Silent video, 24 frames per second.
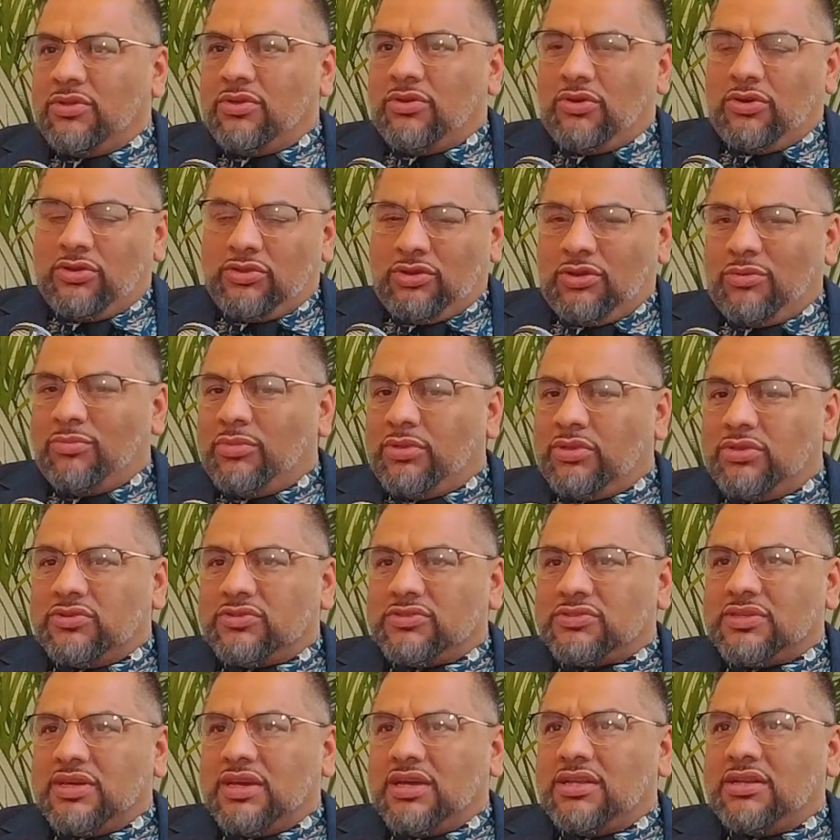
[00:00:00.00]
on your mother's
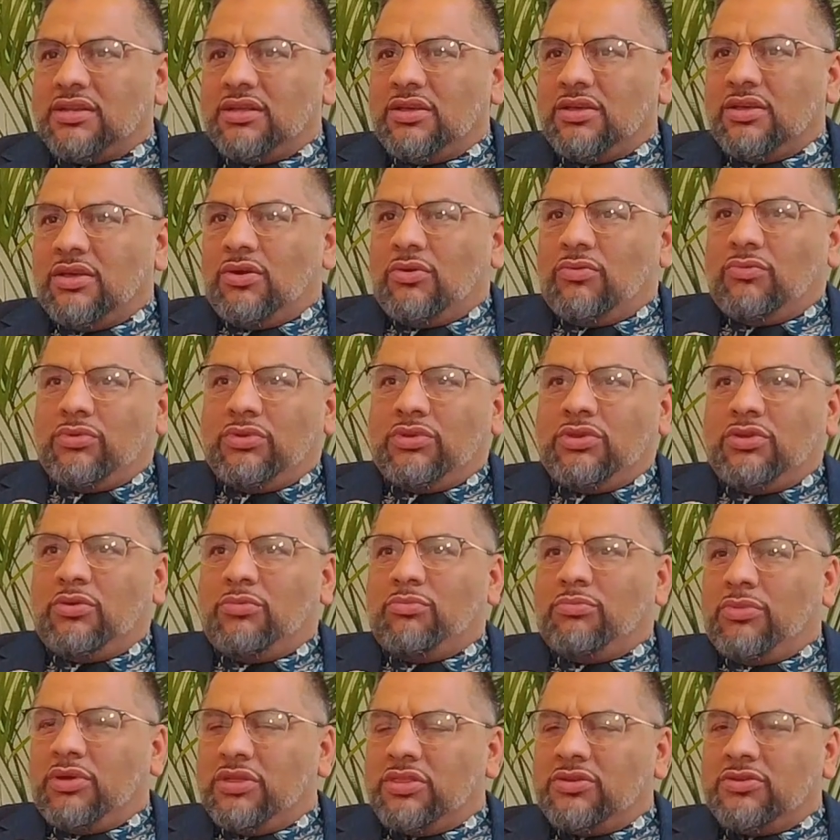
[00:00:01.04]
side. When your
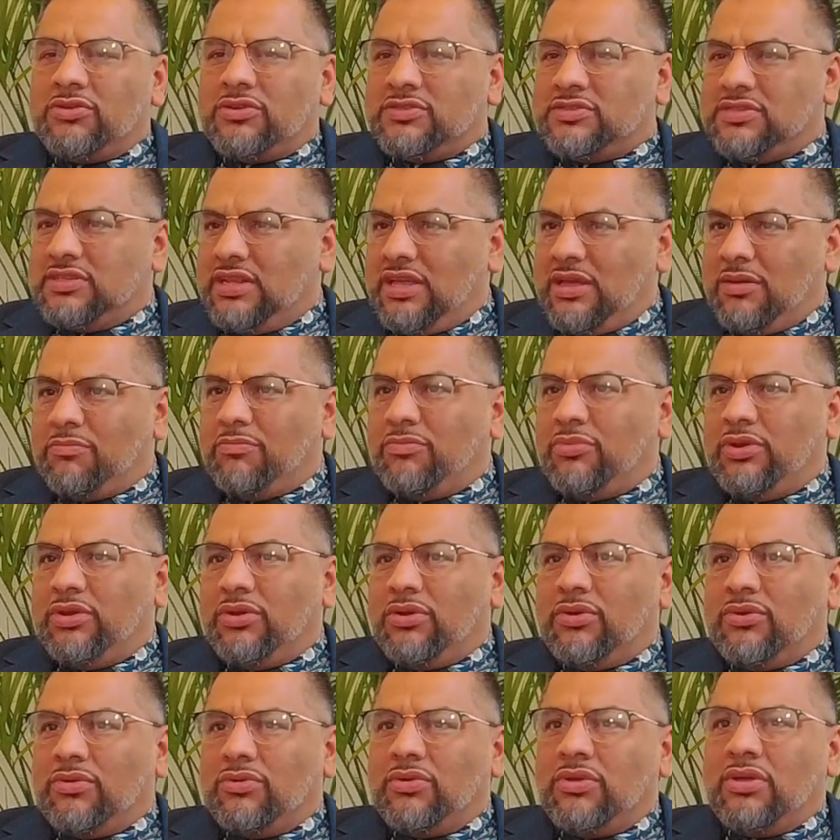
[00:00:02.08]
mother is an
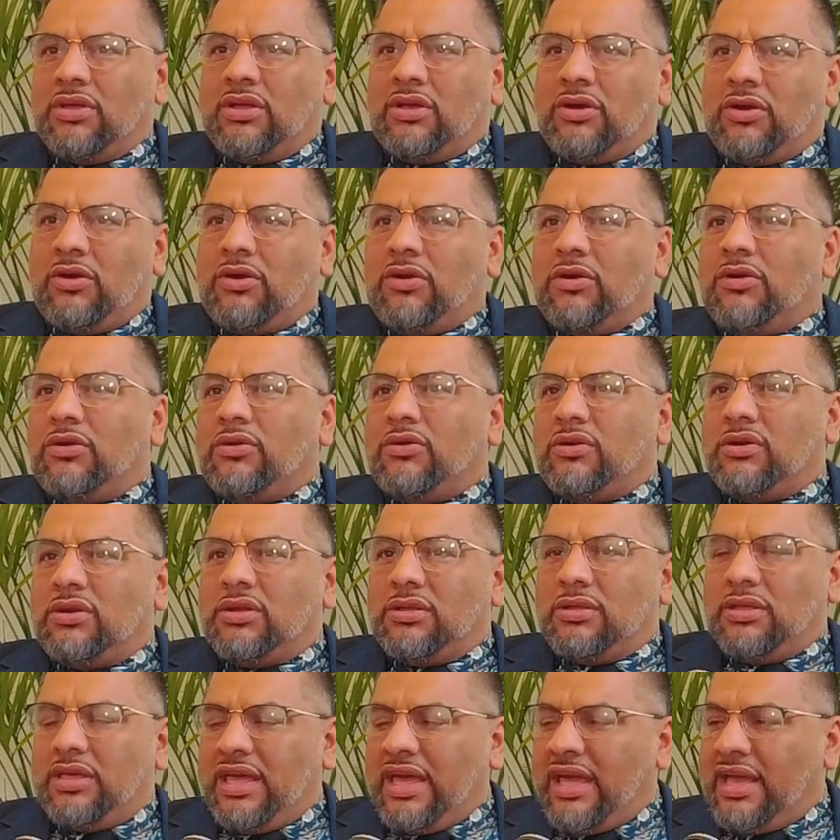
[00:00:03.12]
embryo, her
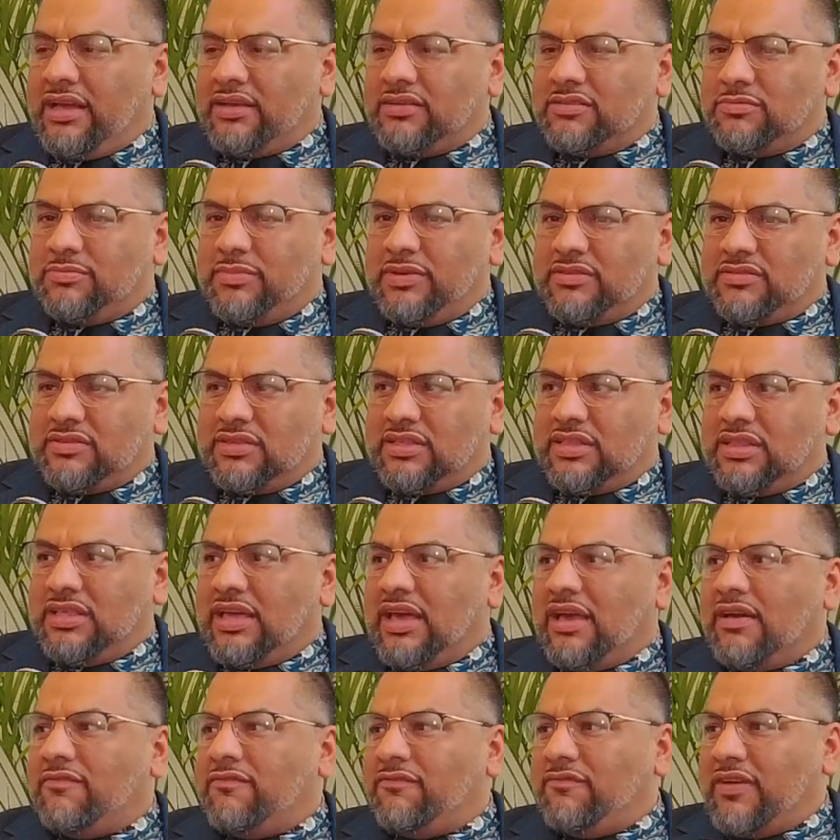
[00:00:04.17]
eggs basically
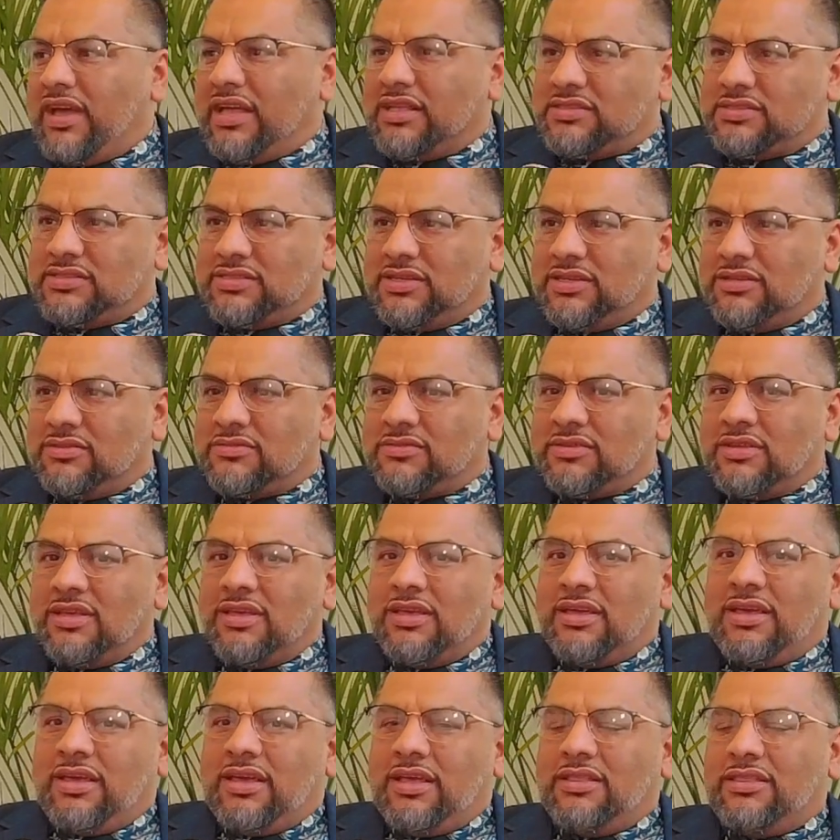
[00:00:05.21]
have fat cells,
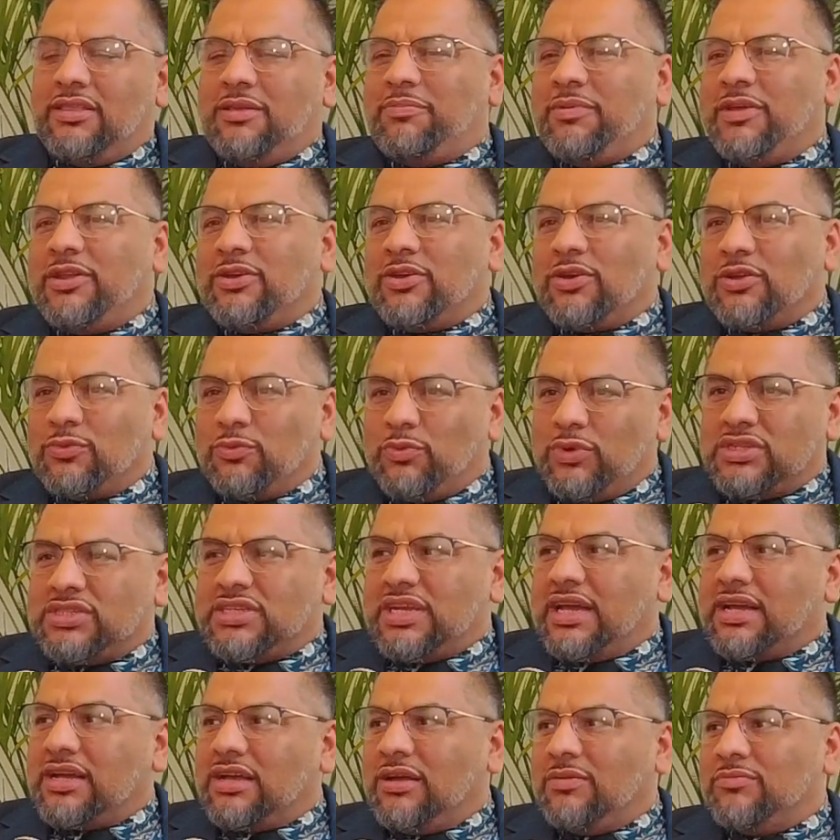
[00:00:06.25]
and depending on which
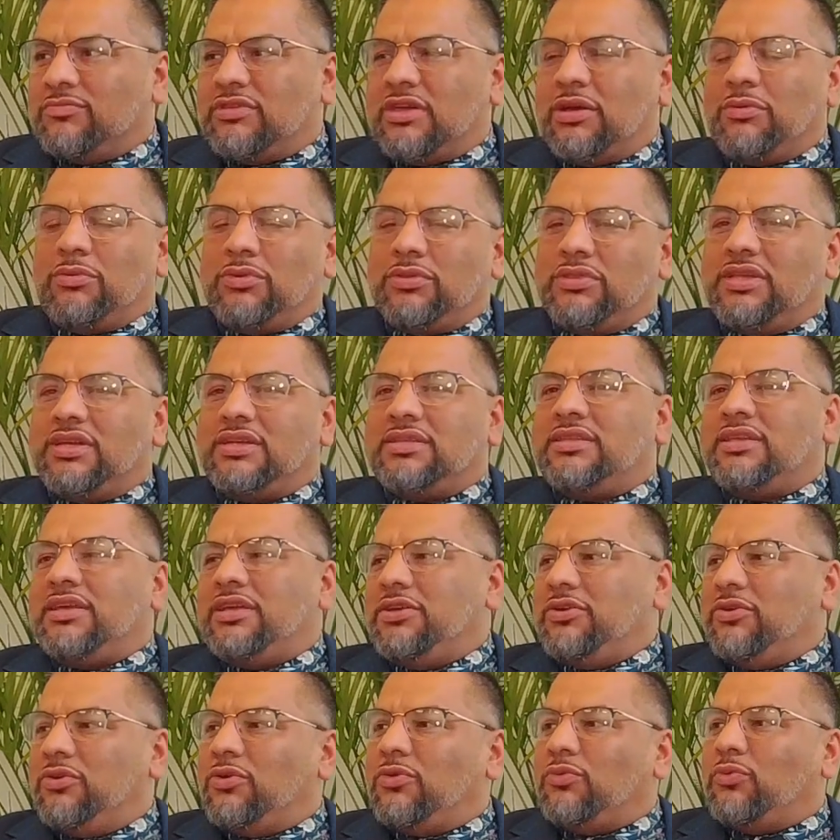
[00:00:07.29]
egg comes out will dictate
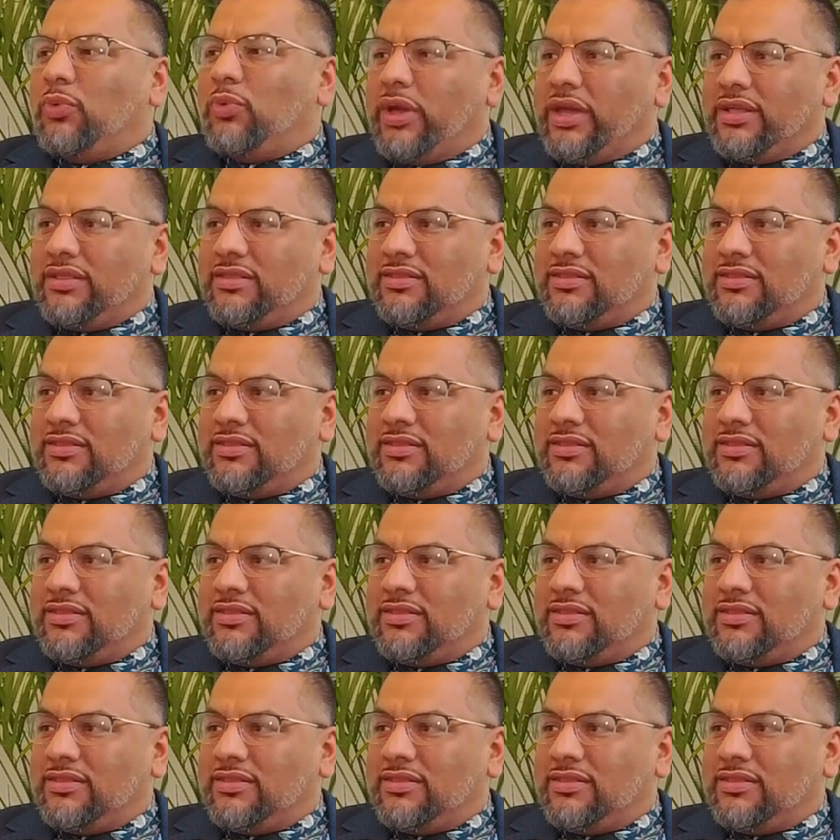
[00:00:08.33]
your weight.